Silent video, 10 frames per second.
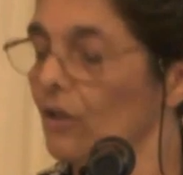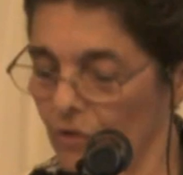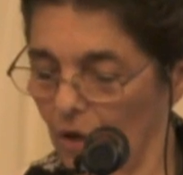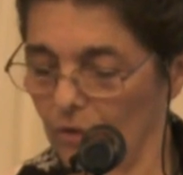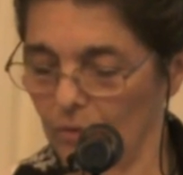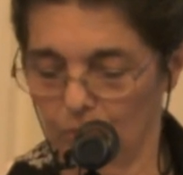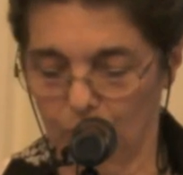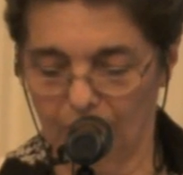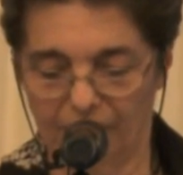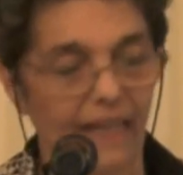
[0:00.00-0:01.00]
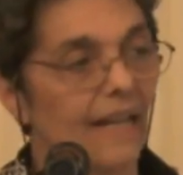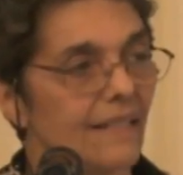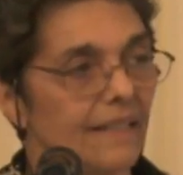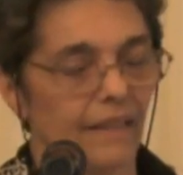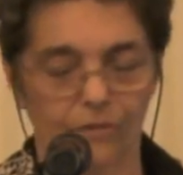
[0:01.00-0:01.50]
the role with the
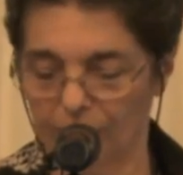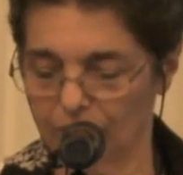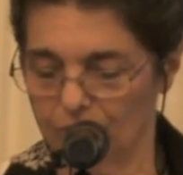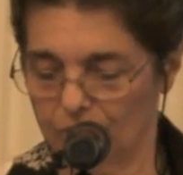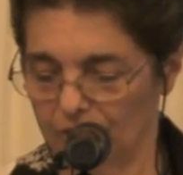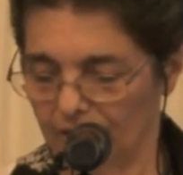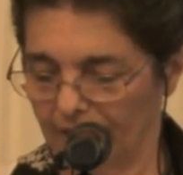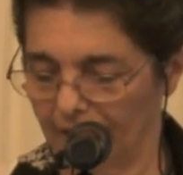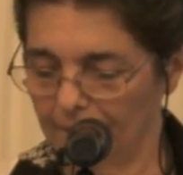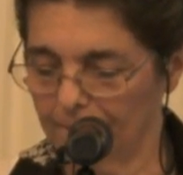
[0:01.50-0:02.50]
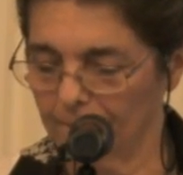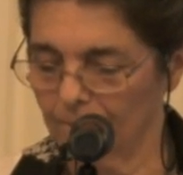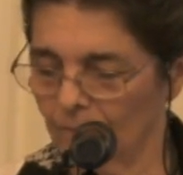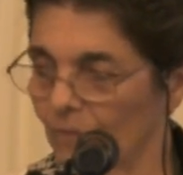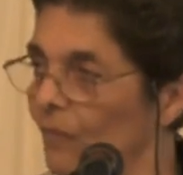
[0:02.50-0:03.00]
ICT revolution today?
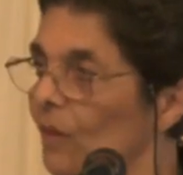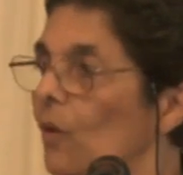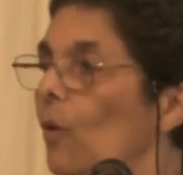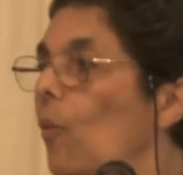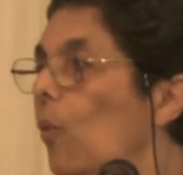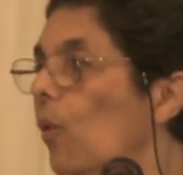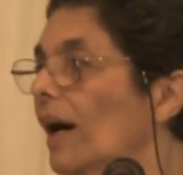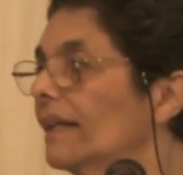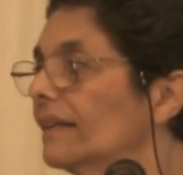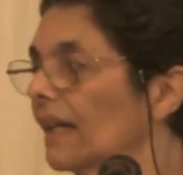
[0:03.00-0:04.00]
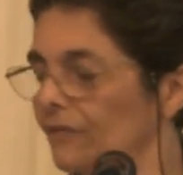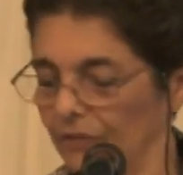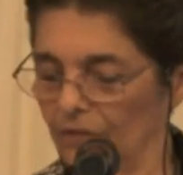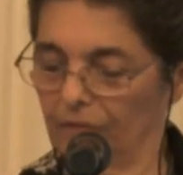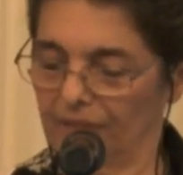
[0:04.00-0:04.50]
One that
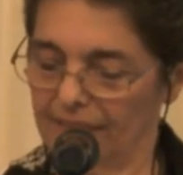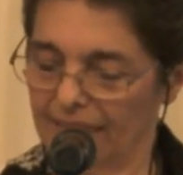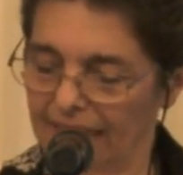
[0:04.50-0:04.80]
fulfills